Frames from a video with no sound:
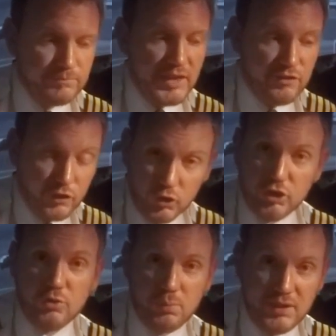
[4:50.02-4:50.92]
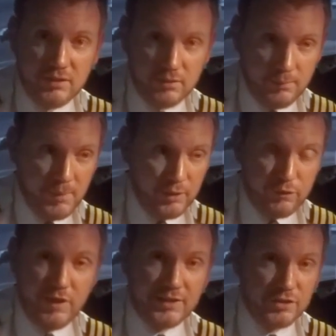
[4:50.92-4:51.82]
they started to be
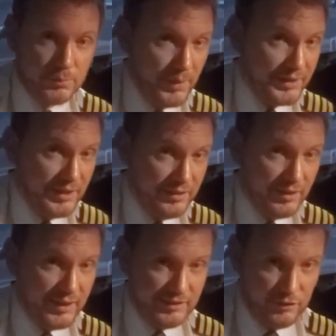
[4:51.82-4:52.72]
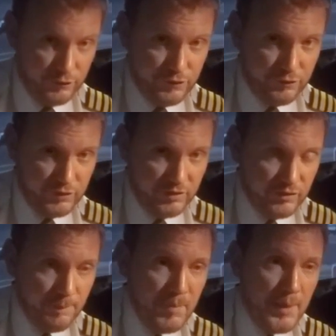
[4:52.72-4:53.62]
manufactured back in the
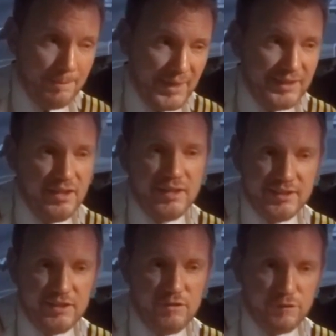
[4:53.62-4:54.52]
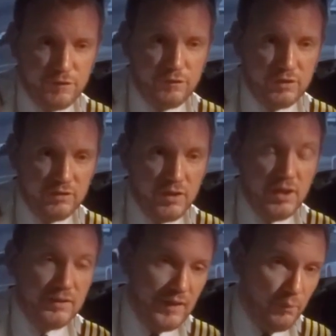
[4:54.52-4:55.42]
1950s. Back in the 1950s,
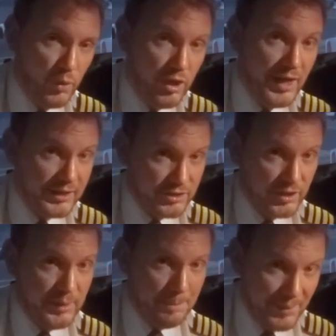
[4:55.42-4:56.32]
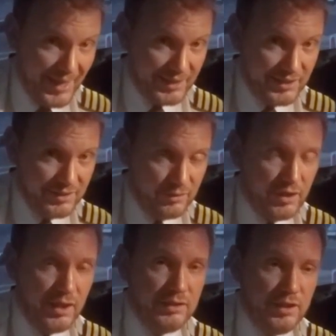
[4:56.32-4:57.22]
they were actually black,
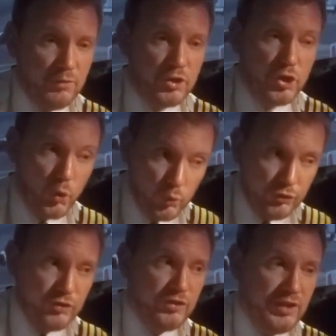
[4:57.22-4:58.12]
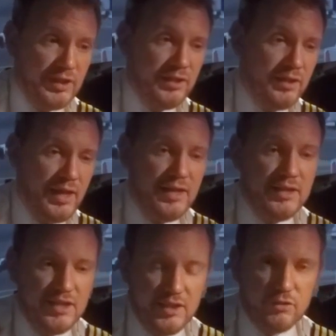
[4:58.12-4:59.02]
okay? They were coated in
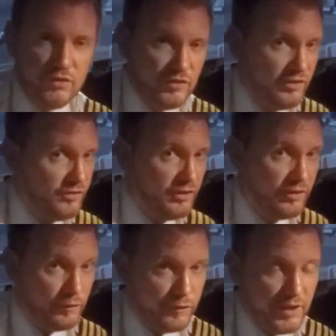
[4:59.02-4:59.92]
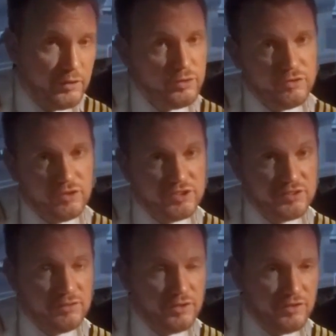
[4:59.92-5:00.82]
a heat-resistant and
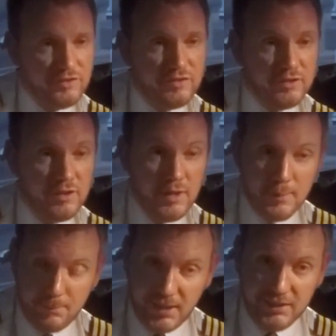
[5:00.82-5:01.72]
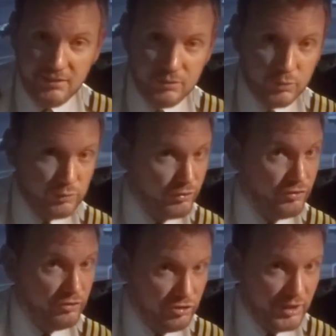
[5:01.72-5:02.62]
fire-resistant paint, which
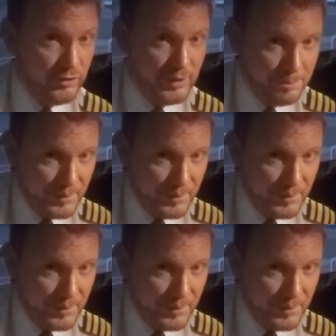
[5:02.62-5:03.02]
was generally